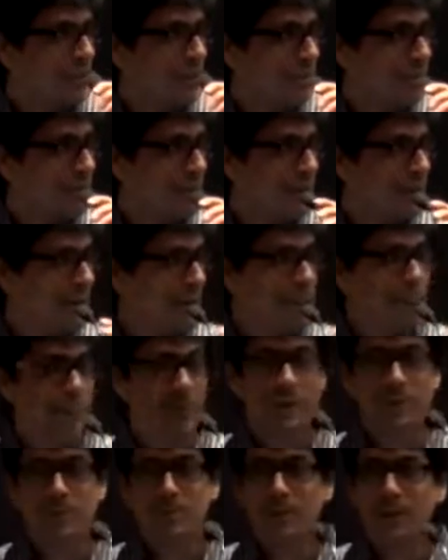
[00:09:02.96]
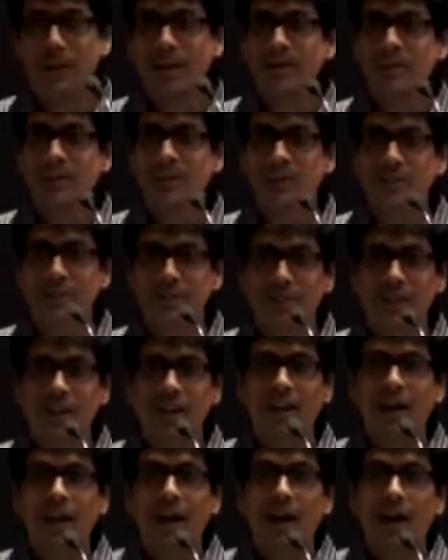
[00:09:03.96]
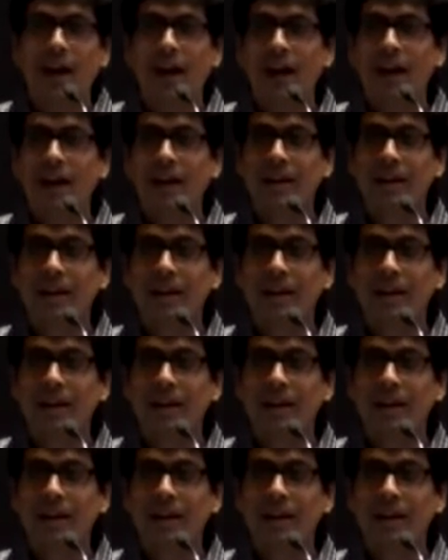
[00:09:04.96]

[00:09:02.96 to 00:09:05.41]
you very much. I really appreciate the time.